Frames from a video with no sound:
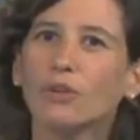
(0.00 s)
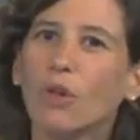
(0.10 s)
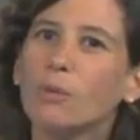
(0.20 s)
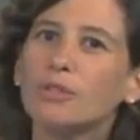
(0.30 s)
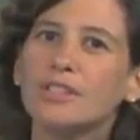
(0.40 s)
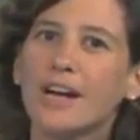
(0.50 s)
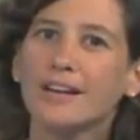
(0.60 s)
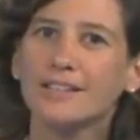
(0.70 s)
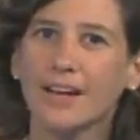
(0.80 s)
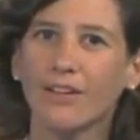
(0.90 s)
global
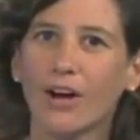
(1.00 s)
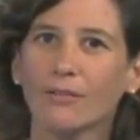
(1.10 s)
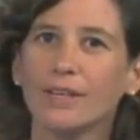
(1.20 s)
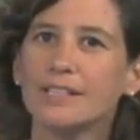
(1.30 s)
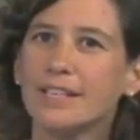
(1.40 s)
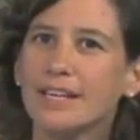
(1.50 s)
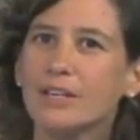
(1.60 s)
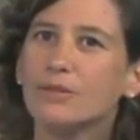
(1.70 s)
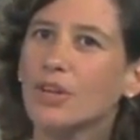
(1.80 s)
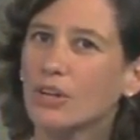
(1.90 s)
stock sell off
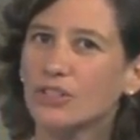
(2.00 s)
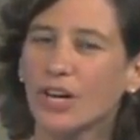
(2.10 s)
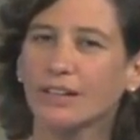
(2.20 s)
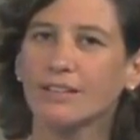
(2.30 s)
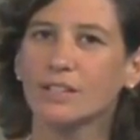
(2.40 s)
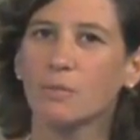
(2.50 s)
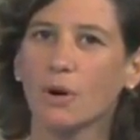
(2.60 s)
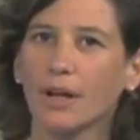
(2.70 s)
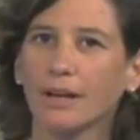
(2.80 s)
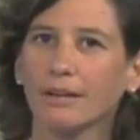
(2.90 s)
continues unchecked this
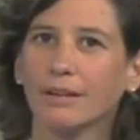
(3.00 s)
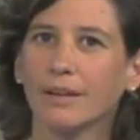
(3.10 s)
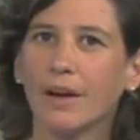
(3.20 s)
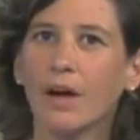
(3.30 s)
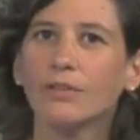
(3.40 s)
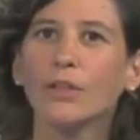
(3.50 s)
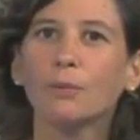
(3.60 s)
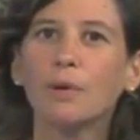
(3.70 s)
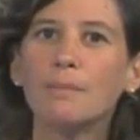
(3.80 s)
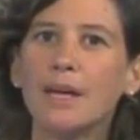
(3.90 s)
morning. The
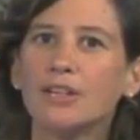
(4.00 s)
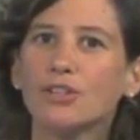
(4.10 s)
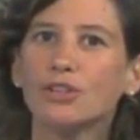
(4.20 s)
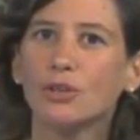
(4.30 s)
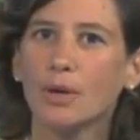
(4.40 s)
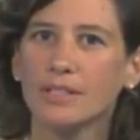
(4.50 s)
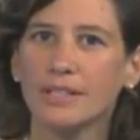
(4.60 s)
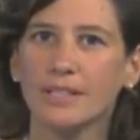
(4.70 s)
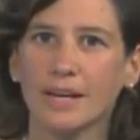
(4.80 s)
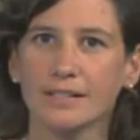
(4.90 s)
three major U.S.
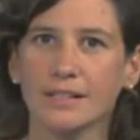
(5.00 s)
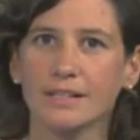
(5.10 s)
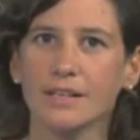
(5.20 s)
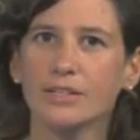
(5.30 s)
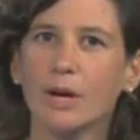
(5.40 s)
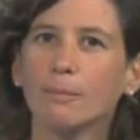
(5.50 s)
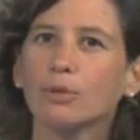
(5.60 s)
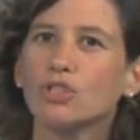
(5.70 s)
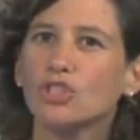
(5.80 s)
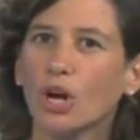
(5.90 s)
indexes
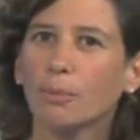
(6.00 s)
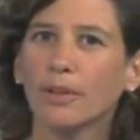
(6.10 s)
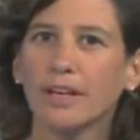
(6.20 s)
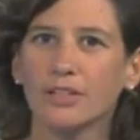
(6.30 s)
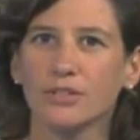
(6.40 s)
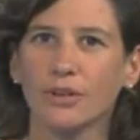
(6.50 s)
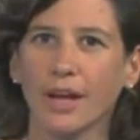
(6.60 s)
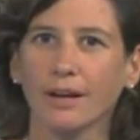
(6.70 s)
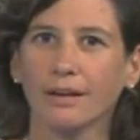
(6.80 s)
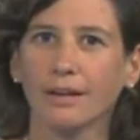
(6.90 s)
tumbled sharply
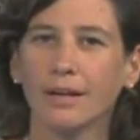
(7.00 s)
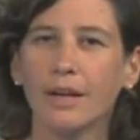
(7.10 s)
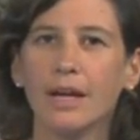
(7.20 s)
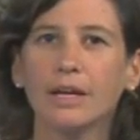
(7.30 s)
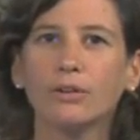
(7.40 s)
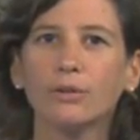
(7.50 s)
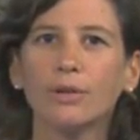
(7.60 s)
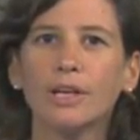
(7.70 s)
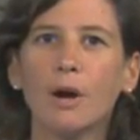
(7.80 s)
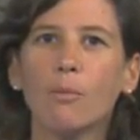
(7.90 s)
yesterday,
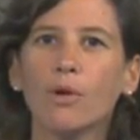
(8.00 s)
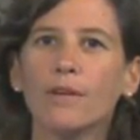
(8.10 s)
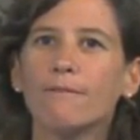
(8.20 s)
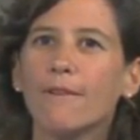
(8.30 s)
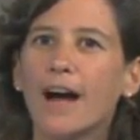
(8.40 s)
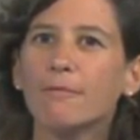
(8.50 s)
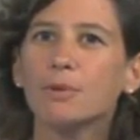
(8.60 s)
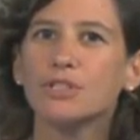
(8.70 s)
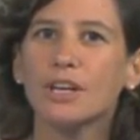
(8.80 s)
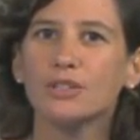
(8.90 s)
including a more than
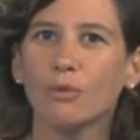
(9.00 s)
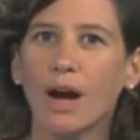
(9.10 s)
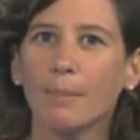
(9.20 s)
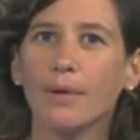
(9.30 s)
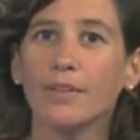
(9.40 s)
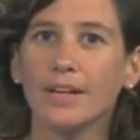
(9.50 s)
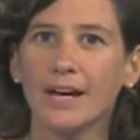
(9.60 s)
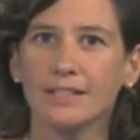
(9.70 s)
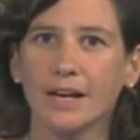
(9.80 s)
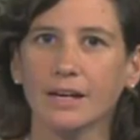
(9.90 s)
5% drop in the
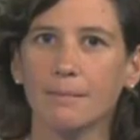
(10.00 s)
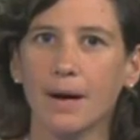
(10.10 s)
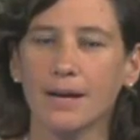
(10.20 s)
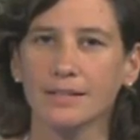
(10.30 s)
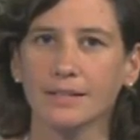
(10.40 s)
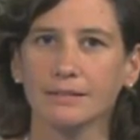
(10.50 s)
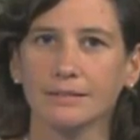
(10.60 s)
NASDAQ composite.